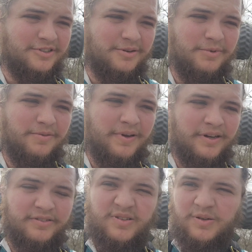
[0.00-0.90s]
is going to be
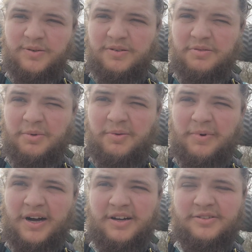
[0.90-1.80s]
about two to three
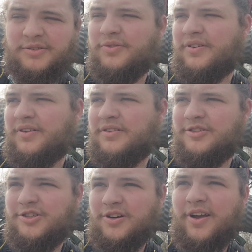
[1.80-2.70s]
miles of
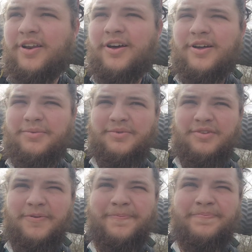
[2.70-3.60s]
straight up.
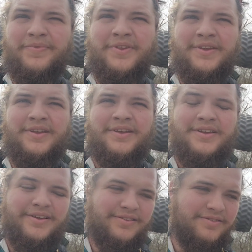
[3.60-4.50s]
So
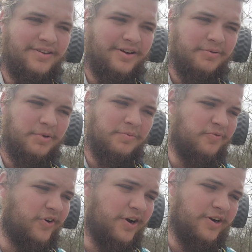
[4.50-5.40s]
not going to be
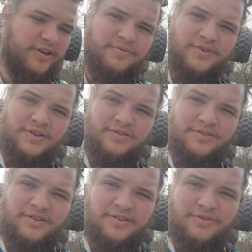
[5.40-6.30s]
very good
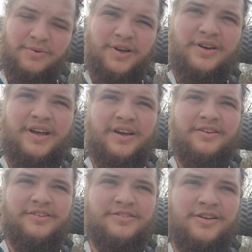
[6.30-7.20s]
views on this way
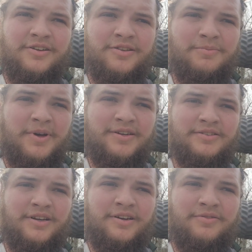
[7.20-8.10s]
down. It's all on the
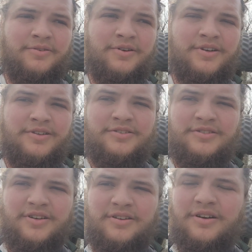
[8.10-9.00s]
backside of a
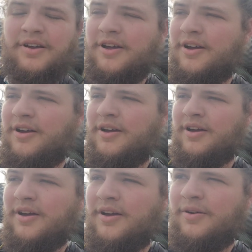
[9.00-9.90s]
ridge. So
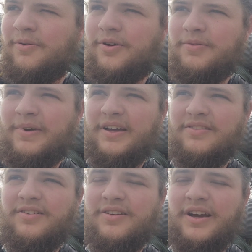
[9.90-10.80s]
we'll get back
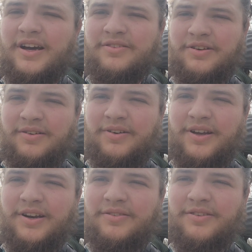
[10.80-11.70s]
to you guys whenever we
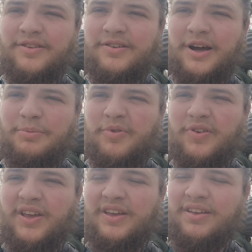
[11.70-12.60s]
get up to the top of
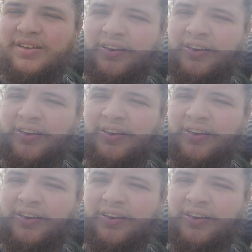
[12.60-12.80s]
it.